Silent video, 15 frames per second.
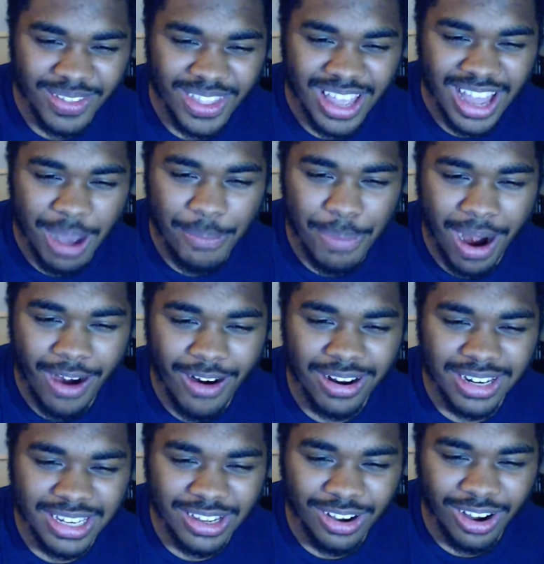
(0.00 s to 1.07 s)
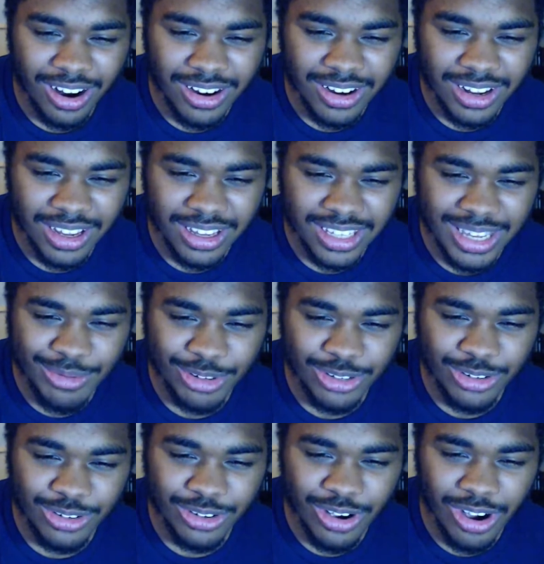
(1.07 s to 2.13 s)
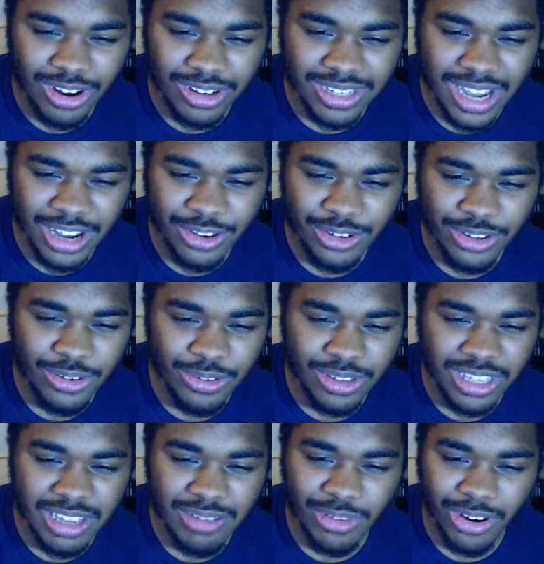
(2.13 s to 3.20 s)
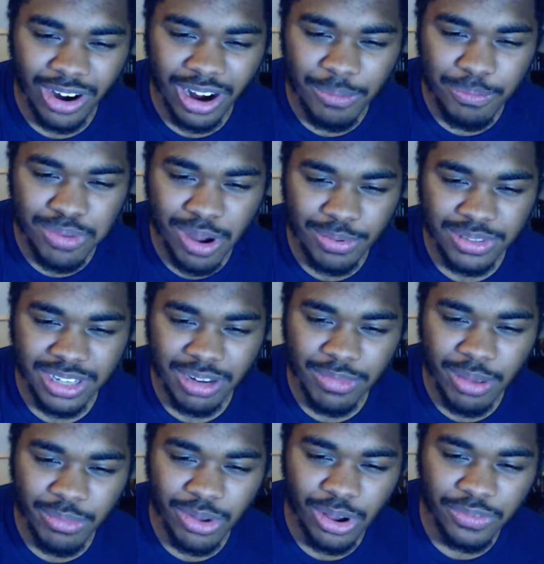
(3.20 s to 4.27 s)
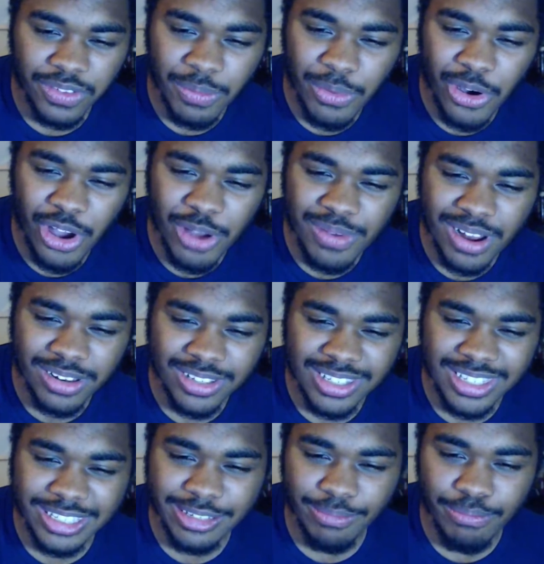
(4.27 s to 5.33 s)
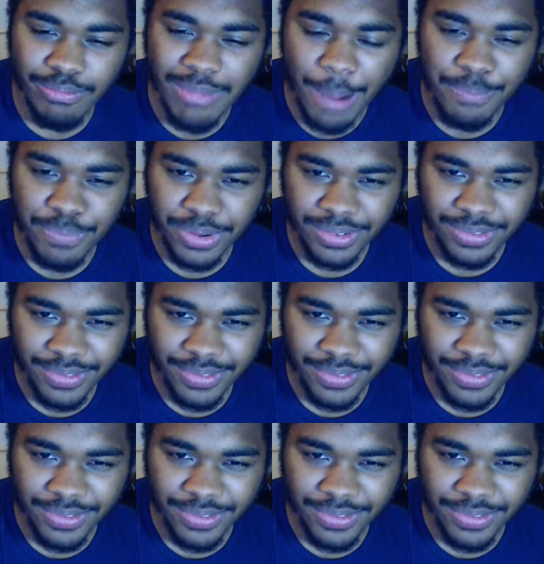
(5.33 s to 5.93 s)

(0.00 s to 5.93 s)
A parody on Kimotoku or Takuyu Kimura, pop star member of the boy band SMAP.